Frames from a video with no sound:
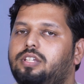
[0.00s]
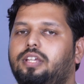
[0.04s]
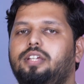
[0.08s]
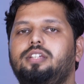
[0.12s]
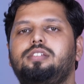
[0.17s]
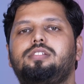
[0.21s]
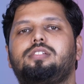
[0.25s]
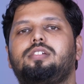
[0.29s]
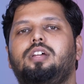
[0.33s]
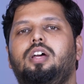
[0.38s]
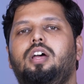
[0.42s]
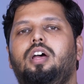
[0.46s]

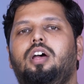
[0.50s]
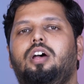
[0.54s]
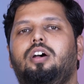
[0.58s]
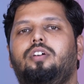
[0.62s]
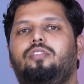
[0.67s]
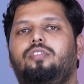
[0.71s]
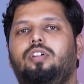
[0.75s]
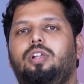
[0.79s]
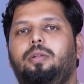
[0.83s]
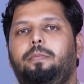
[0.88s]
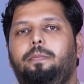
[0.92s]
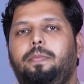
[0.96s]
things
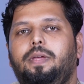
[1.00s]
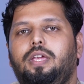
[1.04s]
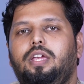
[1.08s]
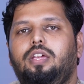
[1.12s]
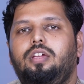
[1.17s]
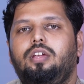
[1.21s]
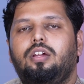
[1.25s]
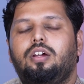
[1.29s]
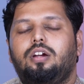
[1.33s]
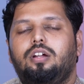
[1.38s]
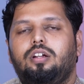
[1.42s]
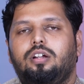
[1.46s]
will
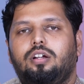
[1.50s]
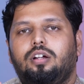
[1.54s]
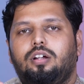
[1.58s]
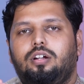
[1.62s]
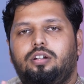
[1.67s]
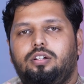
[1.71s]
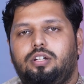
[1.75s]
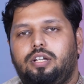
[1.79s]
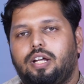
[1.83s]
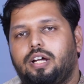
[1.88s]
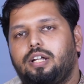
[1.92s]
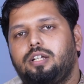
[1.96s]
be
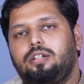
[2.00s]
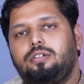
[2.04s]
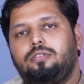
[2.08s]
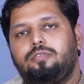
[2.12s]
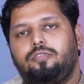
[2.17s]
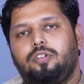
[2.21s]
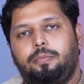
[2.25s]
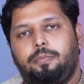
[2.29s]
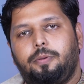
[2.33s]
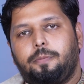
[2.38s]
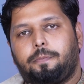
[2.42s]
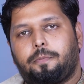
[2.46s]
done,
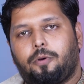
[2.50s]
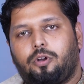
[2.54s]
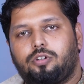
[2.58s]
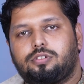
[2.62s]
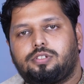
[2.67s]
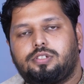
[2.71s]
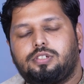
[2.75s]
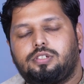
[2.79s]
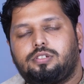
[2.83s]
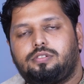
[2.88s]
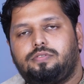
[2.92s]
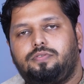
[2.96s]
will be
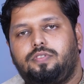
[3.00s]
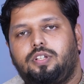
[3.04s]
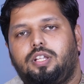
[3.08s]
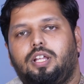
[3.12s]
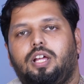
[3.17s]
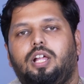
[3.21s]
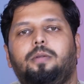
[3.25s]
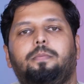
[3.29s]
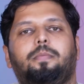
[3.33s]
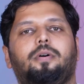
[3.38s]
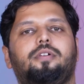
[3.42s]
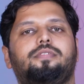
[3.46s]
processed with the
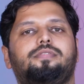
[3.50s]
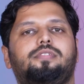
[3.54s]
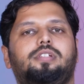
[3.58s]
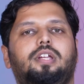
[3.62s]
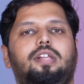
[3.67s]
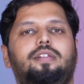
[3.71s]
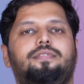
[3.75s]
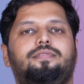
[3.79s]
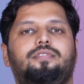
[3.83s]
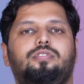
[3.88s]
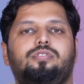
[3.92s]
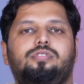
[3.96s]
help of
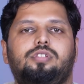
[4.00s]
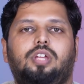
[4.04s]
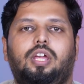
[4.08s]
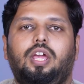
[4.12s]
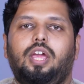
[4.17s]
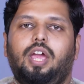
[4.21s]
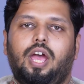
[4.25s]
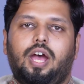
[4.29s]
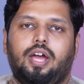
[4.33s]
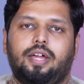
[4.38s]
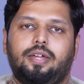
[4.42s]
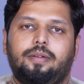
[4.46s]
Salesforce
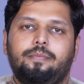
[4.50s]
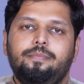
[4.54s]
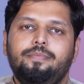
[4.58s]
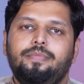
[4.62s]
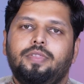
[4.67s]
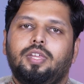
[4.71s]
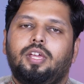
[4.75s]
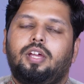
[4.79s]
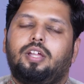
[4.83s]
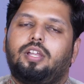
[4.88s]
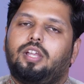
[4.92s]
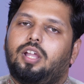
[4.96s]
AI.
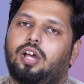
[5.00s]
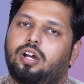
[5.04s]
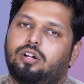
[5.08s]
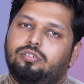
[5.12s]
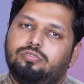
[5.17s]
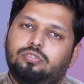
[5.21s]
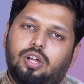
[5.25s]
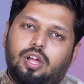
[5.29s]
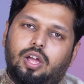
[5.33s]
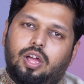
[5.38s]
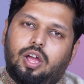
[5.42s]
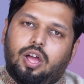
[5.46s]

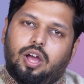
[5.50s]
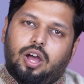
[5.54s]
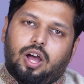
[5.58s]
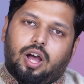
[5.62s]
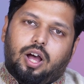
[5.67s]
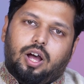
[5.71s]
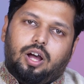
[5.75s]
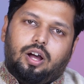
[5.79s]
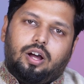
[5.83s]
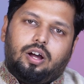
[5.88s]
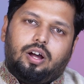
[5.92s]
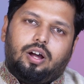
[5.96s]
Now,
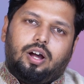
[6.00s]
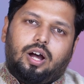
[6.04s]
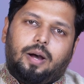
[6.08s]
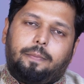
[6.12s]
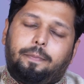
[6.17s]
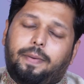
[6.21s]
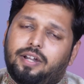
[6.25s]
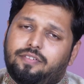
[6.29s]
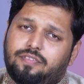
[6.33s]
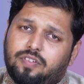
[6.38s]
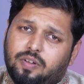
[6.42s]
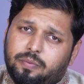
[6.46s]

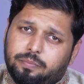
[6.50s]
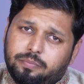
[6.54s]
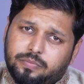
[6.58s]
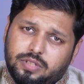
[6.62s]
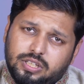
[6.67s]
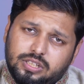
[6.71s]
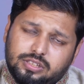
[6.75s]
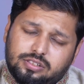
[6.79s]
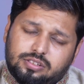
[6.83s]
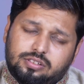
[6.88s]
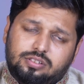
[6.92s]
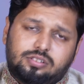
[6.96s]
Apart from
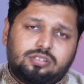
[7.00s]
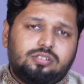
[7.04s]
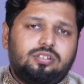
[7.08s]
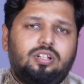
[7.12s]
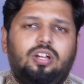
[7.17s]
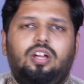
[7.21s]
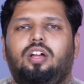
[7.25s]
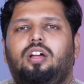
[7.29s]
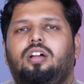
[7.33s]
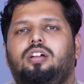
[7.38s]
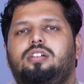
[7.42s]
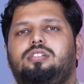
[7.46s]
this,
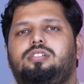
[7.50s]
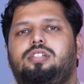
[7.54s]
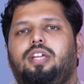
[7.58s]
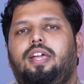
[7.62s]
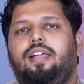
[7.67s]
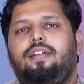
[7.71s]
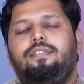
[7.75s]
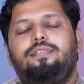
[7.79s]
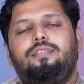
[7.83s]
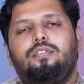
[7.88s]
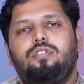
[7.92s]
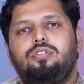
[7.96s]

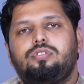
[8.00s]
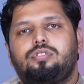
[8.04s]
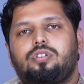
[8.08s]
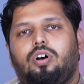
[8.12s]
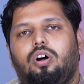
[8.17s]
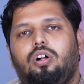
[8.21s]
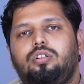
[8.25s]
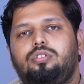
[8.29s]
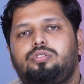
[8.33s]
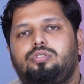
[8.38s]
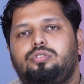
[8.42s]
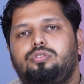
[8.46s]
Salesforce
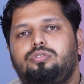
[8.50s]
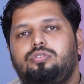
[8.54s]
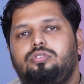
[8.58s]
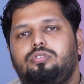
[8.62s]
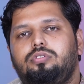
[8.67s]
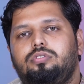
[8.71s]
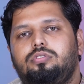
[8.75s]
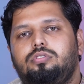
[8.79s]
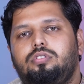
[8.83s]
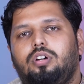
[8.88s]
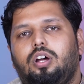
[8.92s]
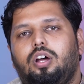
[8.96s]

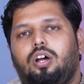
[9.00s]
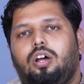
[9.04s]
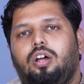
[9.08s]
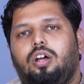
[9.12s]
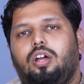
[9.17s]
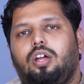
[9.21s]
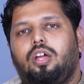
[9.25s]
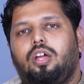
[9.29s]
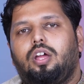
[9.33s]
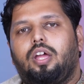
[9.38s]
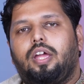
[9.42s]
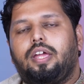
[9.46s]
also
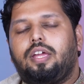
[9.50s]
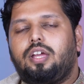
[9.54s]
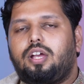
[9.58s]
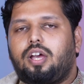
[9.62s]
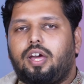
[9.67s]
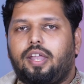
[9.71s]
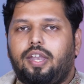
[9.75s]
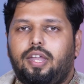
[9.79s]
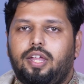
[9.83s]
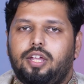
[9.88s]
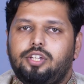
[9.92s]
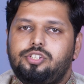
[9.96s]

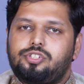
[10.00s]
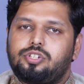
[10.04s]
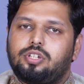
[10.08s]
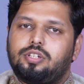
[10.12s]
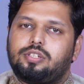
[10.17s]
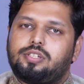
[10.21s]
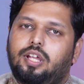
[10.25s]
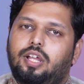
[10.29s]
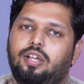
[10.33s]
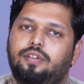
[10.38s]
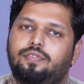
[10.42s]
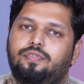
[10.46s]
encourage
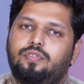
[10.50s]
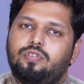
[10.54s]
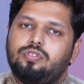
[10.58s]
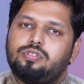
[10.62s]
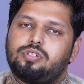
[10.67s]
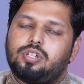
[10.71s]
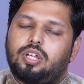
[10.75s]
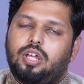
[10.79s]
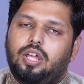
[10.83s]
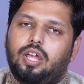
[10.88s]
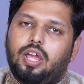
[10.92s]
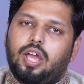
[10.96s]

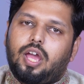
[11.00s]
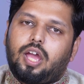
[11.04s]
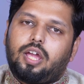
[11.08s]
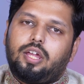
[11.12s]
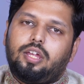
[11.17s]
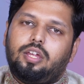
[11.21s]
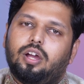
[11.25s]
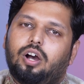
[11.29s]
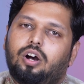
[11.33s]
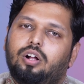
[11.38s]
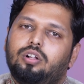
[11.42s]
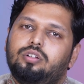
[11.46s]
Salesforce
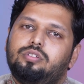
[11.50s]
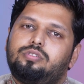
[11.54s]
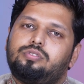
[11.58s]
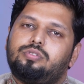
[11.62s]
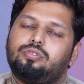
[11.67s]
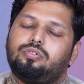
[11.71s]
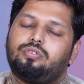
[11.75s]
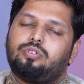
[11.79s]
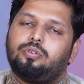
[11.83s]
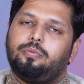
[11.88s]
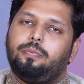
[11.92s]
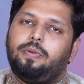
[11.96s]
AI
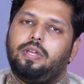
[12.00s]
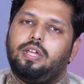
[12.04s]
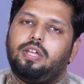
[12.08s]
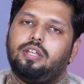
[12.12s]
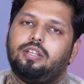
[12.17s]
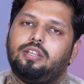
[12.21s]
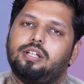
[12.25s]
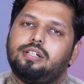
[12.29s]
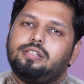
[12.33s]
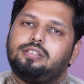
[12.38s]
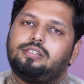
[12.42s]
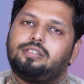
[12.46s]
also to be
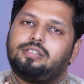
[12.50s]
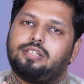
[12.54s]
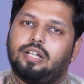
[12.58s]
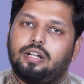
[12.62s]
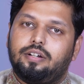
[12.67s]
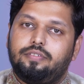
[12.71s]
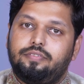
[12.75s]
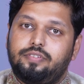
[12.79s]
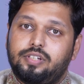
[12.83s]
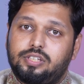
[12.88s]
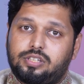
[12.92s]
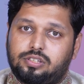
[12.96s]
in the
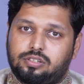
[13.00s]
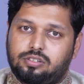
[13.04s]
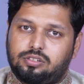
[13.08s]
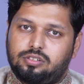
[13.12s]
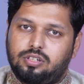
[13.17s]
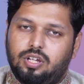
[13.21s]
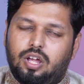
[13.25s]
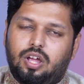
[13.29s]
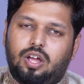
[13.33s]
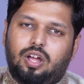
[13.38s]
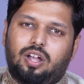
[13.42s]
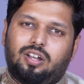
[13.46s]

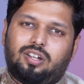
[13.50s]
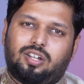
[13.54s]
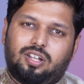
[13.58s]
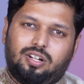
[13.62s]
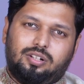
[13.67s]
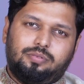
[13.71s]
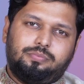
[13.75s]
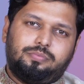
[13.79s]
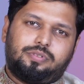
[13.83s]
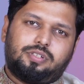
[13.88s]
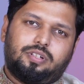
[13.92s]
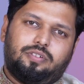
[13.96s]
service
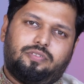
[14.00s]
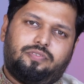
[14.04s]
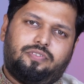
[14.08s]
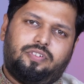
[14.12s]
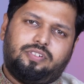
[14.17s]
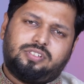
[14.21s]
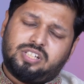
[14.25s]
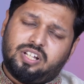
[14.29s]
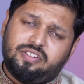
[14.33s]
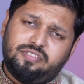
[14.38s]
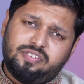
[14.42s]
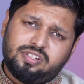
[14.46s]
terms.
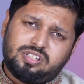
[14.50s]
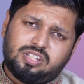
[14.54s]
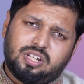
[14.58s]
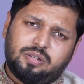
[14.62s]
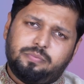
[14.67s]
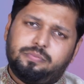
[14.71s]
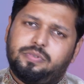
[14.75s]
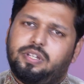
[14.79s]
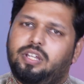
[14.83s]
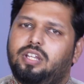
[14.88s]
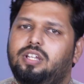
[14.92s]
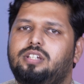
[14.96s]
For service
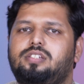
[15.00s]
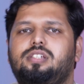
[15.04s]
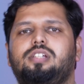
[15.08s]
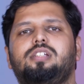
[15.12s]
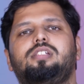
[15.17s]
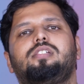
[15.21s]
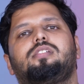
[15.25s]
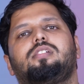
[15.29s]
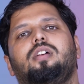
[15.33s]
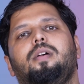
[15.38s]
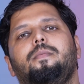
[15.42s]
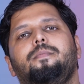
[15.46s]
terms, in the
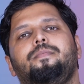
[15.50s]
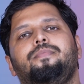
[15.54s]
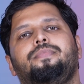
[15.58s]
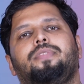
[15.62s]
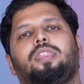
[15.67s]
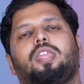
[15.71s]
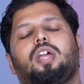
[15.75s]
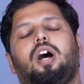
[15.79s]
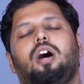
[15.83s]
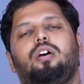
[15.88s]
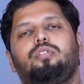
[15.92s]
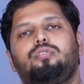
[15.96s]
sense,
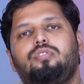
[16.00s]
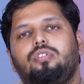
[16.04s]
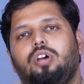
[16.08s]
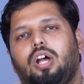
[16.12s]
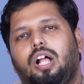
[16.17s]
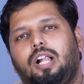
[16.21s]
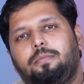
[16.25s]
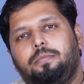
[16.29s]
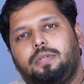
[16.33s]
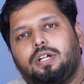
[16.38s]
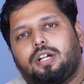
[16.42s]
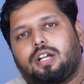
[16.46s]
how to
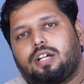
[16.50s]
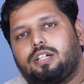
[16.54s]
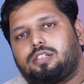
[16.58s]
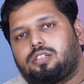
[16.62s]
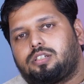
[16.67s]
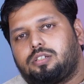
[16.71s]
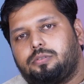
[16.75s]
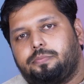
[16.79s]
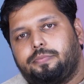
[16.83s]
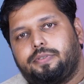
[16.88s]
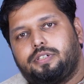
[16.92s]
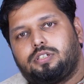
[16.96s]
help the
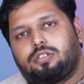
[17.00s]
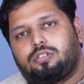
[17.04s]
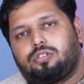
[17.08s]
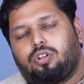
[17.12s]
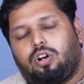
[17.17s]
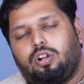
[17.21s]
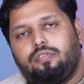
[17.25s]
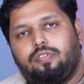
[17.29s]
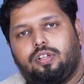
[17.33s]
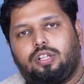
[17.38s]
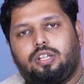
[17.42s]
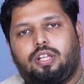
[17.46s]
customer
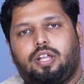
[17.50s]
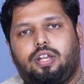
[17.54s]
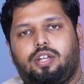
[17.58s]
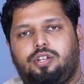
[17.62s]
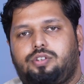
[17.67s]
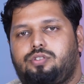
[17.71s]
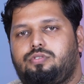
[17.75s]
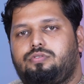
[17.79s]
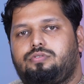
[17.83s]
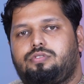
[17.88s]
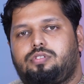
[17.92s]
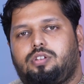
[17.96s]
solving their
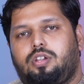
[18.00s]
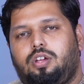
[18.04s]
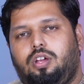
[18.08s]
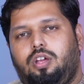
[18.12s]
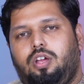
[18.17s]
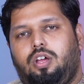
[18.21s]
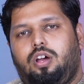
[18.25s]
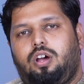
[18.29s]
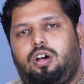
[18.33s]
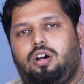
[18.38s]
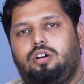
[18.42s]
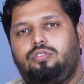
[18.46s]
issues,
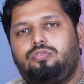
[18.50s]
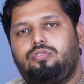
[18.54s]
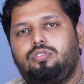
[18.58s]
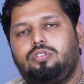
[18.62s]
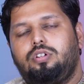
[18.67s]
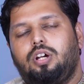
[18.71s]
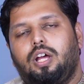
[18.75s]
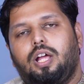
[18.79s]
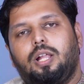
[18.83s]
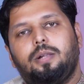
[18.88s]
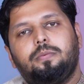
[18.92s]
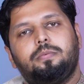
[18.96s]
how
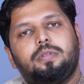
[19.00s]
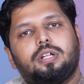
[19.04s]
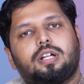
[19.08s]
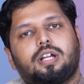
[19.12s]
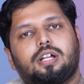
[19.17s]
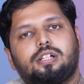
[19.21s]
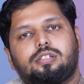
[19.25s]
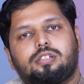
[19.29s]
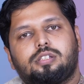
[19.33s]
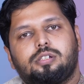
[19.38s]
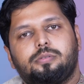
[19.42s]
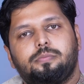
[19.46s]
to help the
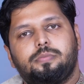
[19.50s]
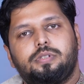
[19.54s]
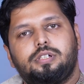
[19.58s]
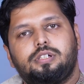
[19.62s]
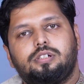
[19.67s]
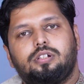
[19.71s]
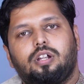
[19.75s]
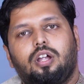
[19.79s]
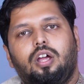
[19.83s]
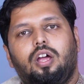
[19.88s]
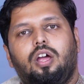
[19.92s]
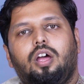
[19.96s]

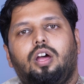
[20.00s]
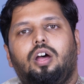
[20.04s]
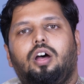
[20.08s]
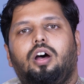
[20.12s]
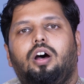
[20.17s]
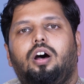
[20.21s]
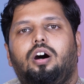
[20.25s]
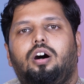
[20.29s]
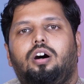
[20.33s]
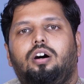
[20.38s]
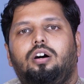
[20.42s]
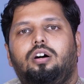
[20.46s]
customer
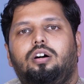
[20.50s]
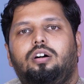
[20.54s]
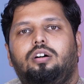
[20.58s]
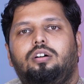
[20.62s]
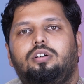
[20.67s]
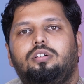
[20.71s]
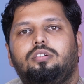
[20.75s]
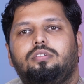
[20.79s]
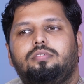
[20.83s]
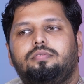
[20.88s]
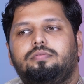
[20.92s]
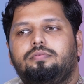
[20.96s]

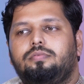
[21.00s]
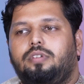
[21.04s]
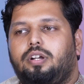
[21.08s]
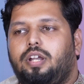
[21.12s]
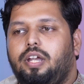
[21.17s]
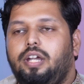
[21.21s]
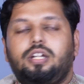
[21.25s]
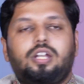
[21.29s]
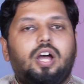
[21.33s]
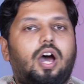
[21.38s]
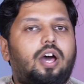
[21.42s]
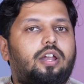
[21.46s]

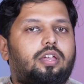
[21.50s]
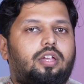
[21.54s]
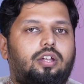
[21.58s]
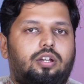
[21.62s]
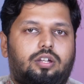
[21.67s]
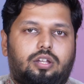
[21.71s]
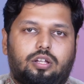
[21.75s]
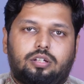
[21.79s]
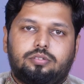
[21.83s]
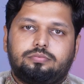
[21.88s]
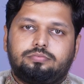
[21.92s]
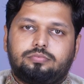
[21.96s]

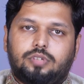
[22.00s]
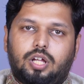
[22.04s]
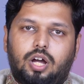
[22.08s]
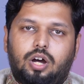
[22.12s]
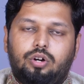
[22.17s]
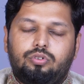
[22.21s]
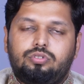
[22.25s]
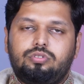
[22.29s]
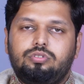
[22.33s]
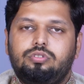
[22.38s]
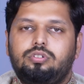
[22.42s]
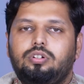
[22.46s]
retargeting,
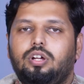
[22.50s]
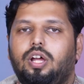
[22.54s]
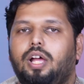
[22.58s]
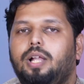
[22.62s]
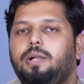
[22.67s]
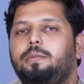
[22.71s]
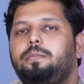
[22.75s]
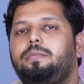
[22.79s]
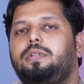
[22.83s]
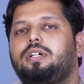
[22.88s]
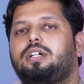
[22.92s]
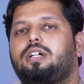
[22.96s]
how to
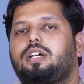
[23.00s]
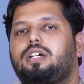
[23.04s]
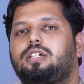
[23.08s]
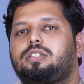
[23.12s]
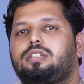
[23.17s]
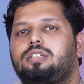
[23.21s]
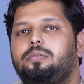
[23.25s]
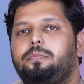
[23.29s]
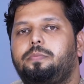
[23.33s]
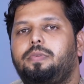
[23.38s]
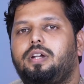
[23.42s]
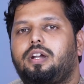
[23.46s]
help the
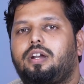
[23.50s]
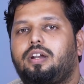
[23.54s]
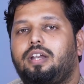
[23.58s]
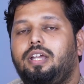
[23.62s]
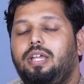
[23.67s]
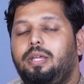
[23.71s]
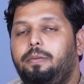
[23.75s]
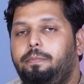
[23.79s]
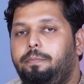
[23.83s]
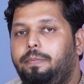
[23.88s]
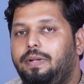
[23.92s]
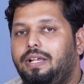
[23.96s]
customer
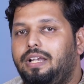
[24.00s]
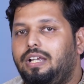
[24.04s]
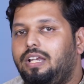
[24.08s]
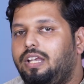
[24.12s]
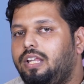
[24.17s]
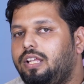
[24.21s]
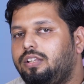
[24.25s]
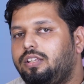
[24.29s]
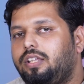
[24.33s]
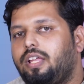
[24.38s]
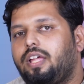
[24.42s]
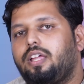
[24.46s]

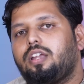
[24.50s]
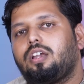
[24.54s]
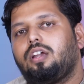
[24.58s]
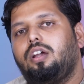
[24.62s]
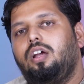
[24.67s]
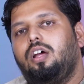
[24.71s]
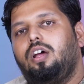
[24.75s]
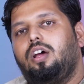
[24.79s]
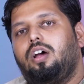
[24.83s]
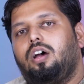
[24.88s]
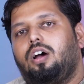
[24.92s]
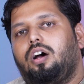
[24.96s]
rebuilding their